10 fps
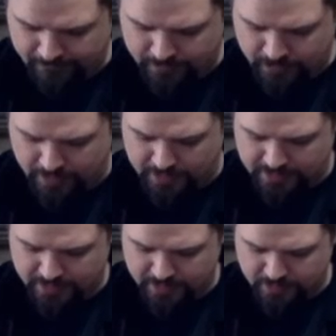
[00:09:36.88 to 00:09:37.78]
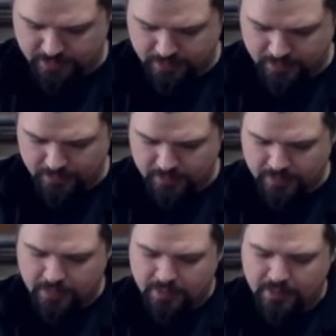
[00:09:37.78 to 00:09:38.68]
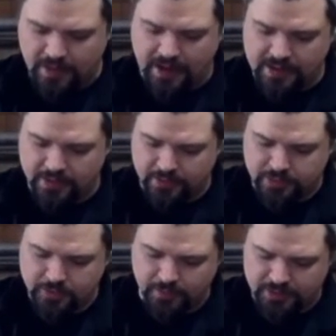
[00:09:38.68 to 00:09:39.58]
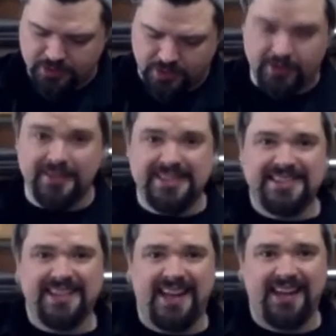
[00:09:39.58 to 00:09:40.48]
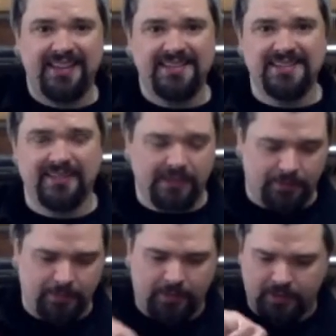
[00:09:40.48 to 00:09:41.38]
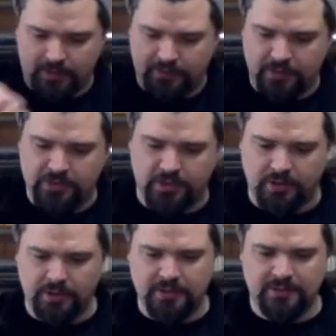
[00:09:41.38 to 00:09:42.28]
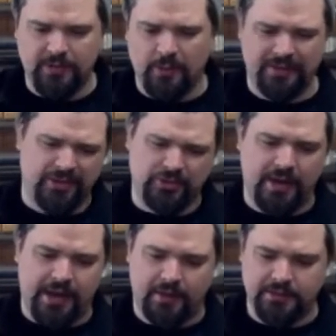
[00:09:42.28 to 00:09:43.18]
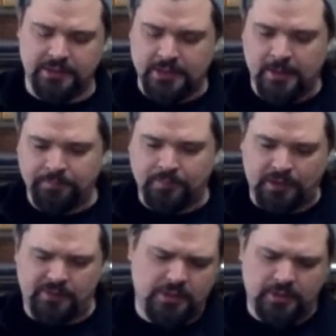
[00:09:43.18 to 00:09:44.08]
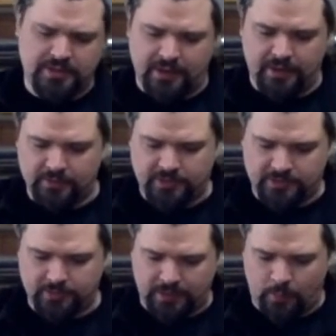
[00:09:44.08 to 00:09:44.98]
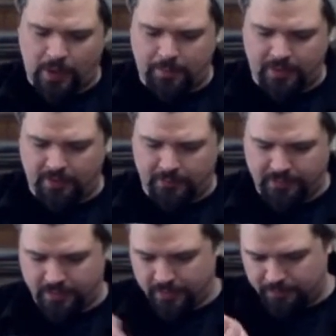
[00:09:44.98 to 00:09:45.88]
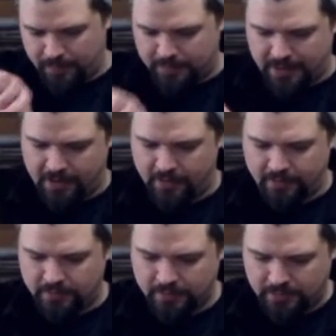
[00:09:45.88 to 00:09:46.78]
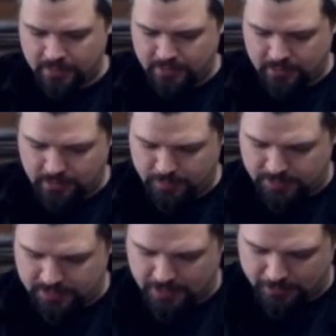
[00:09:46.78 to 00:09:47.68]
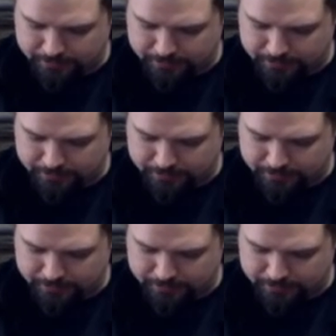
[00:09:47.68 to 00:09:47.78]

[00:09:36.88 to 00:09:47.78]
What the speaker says: Try not to get any or too much on the sides of the upper part of the jar, because we don't want it to dry out. If you do, just kind of wipe it off with a paper towel and you'll be good to go.